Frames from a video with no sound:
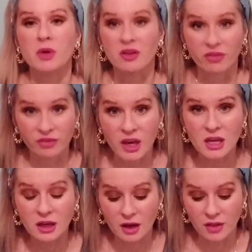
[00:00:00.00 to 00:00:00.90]
being
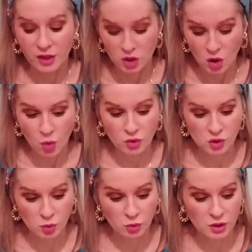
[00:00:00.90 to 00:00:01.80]
fake and they know when
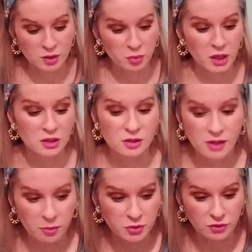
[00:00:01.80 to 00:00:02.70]
someone is being
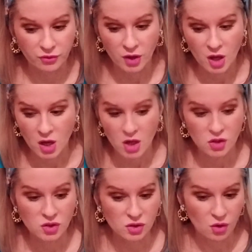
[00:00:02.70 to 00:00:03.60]
deceptive.
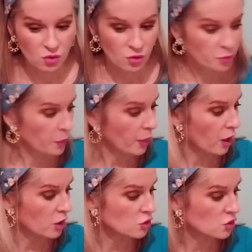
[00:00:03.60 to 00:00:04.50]
So
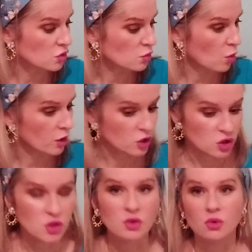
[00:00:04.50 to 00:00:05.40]
I just wanted
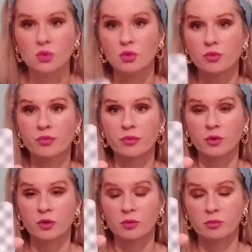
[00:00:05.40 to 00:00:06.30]
to
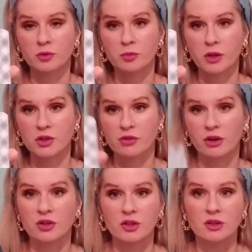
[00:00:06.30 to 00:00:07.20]
just place your
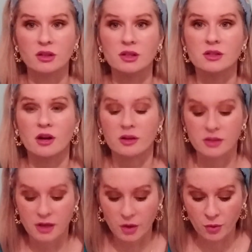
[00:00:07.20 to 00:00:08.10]
energy into these
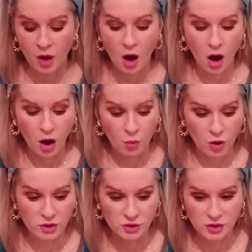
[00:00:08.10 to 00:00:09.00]
cards now. I
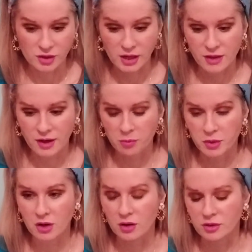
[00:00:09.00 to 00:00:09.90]
wanted to say that
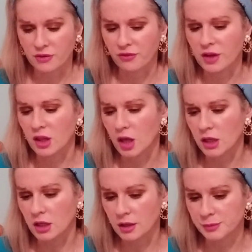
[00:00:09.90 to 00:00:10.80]
because I feel
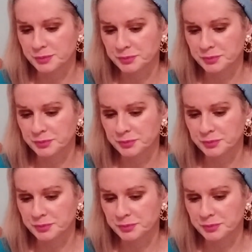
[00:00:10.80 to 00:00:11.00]
like